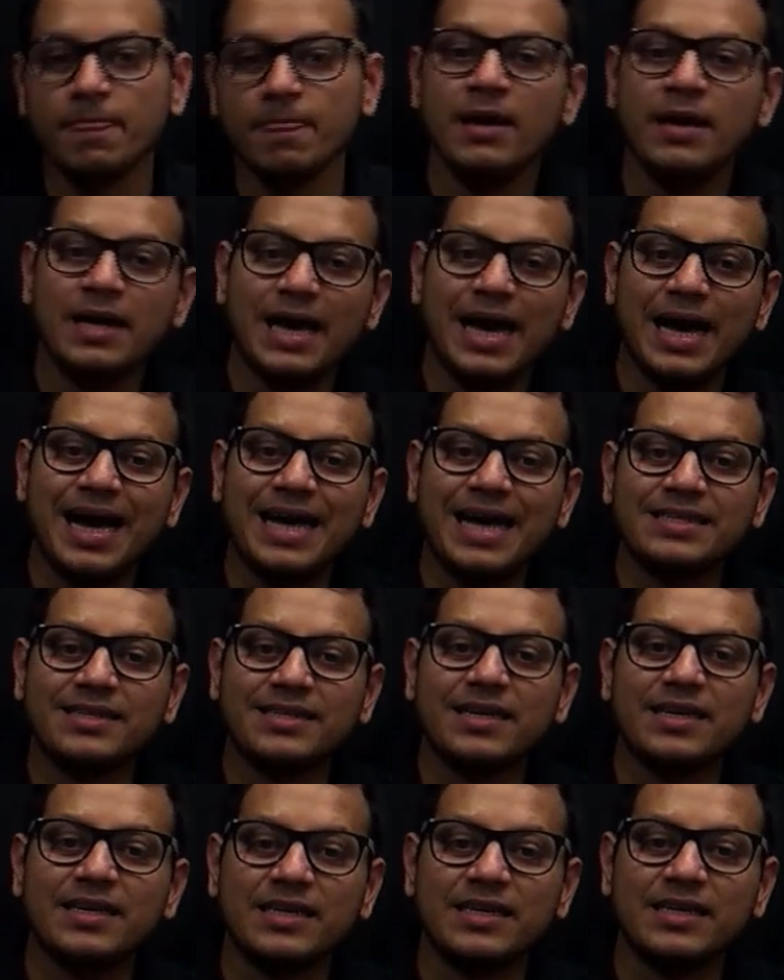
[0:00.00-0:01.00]
As a
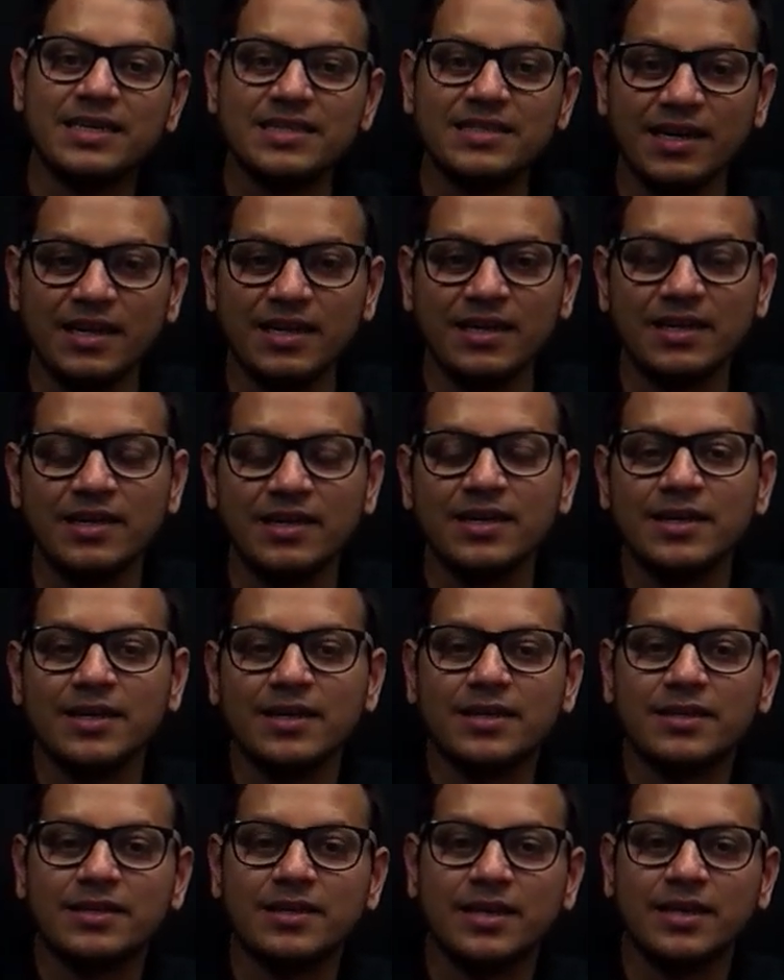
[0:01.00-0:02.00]
result,
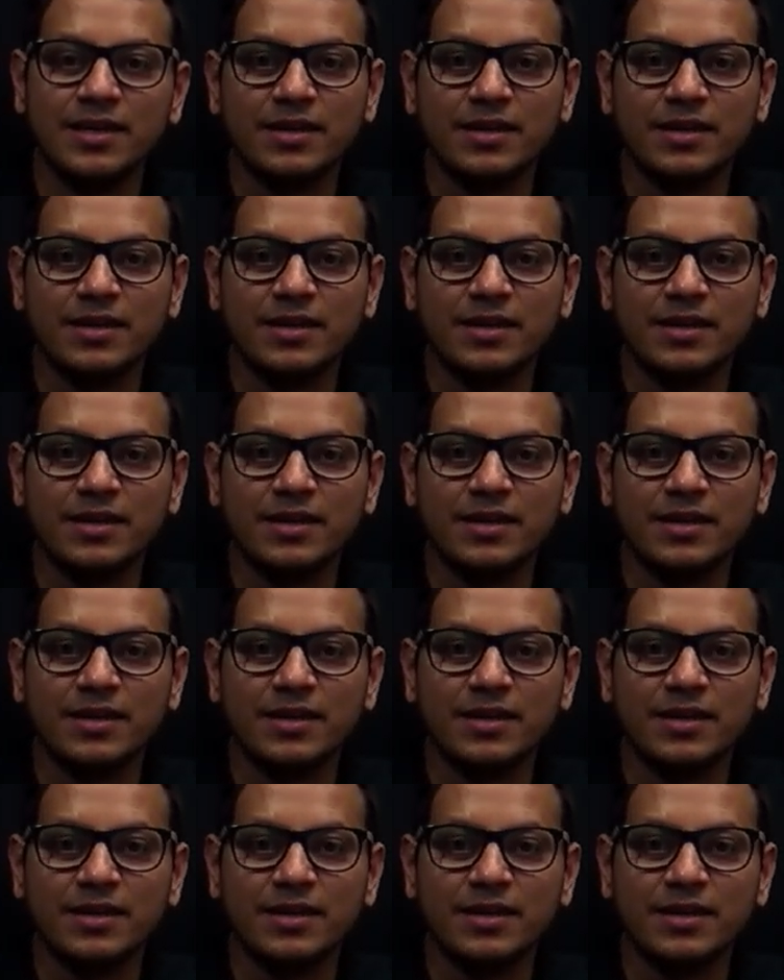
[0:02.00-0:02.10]
the